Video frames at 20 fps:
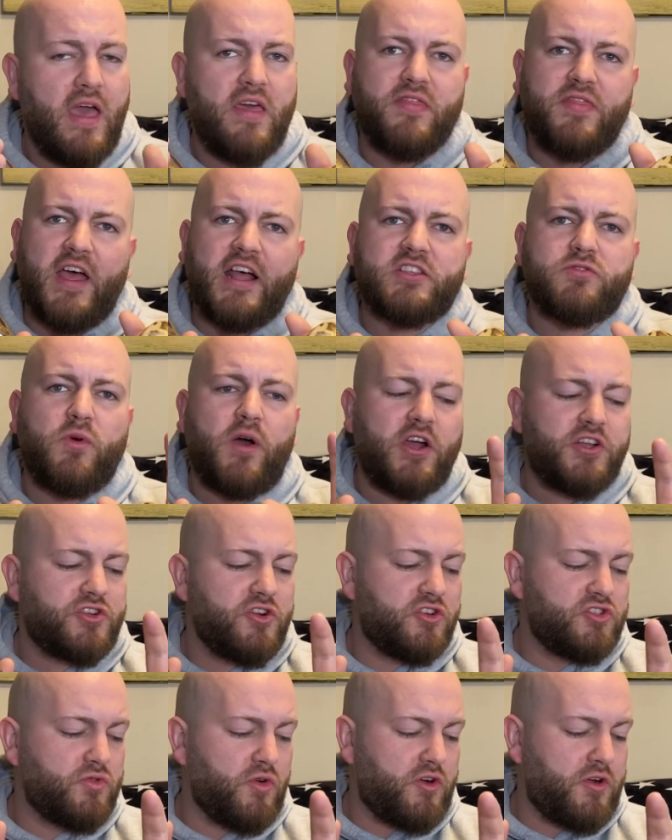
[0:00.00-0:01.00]
That's why I
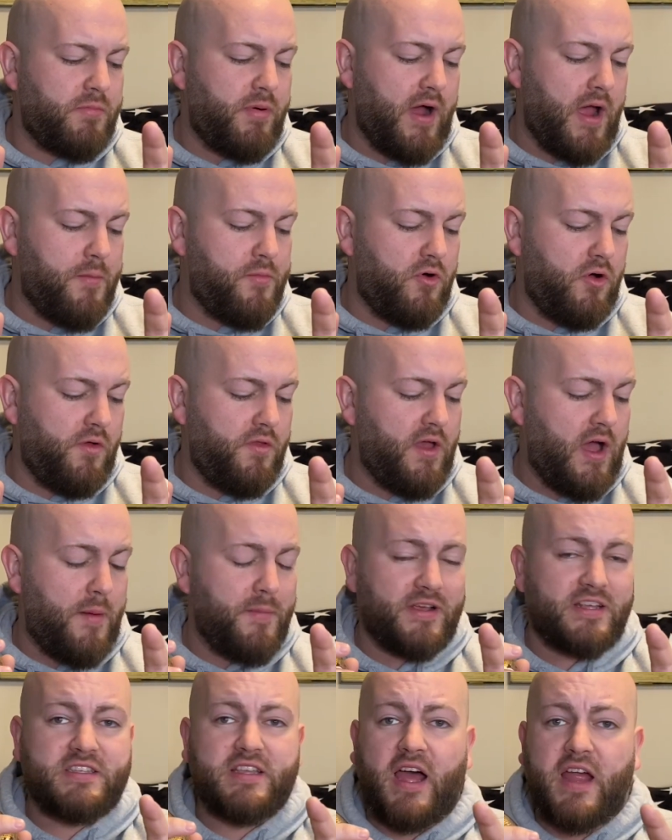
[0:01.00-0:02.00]
chose to work with piebald. I'm
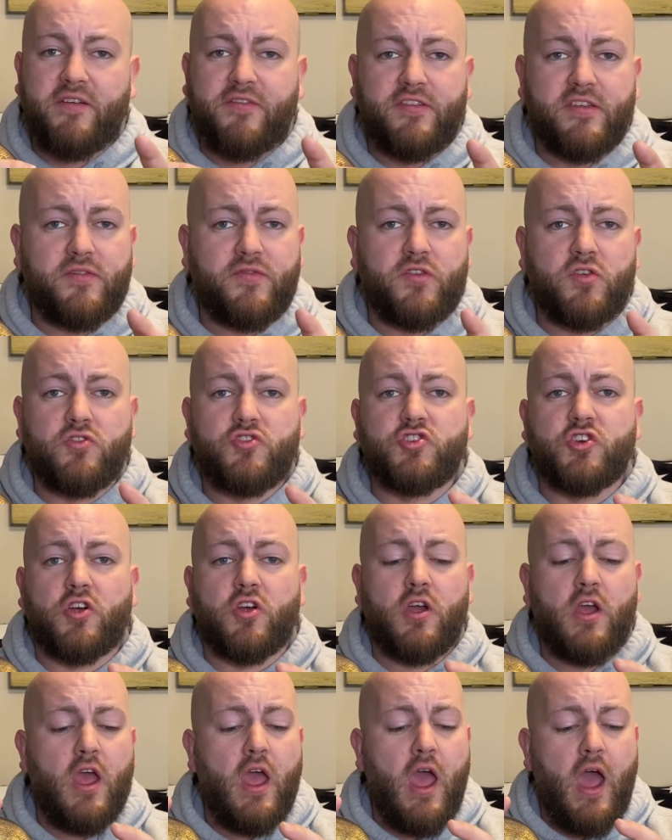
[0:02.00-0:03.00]
excited for the
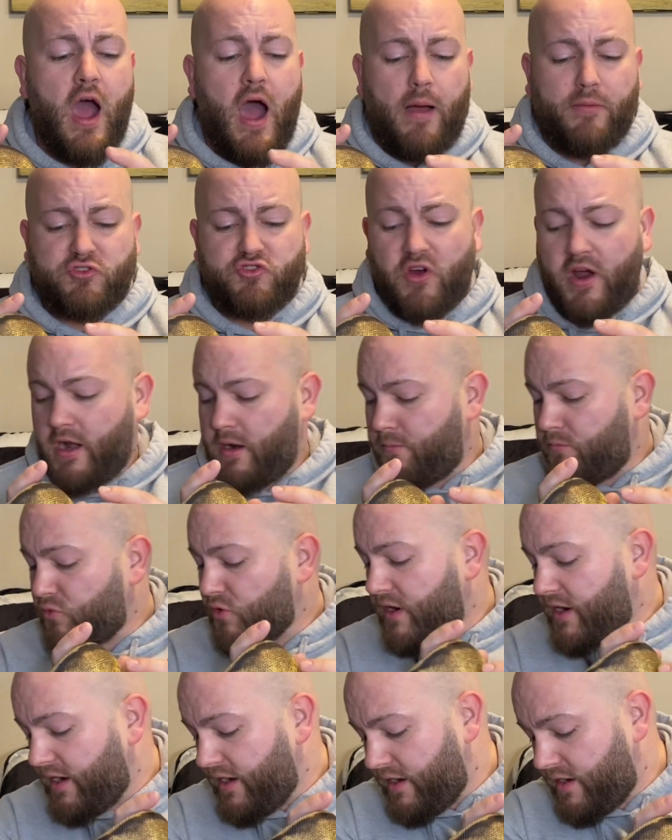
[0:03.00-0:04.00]
future. I'm trying to
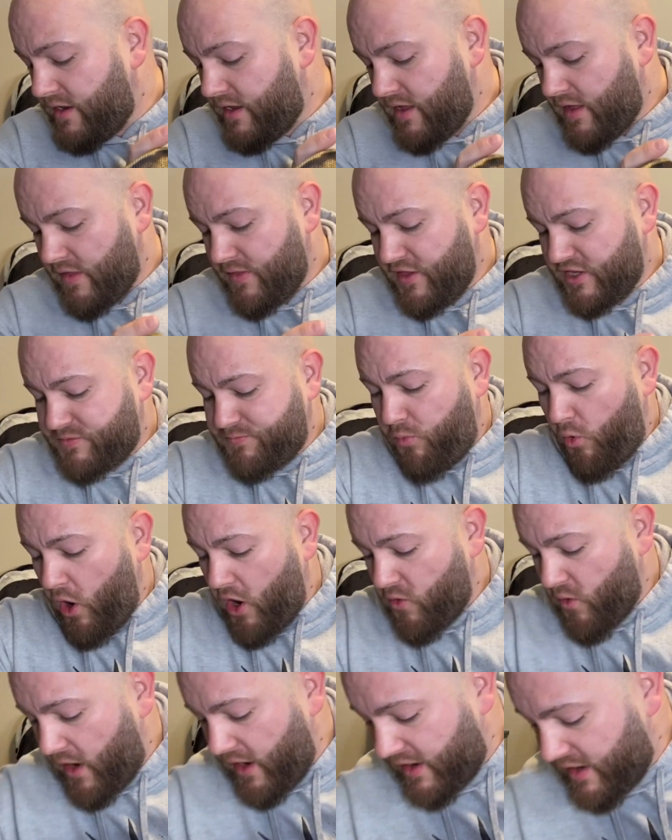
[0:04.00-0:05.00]
breed this boy right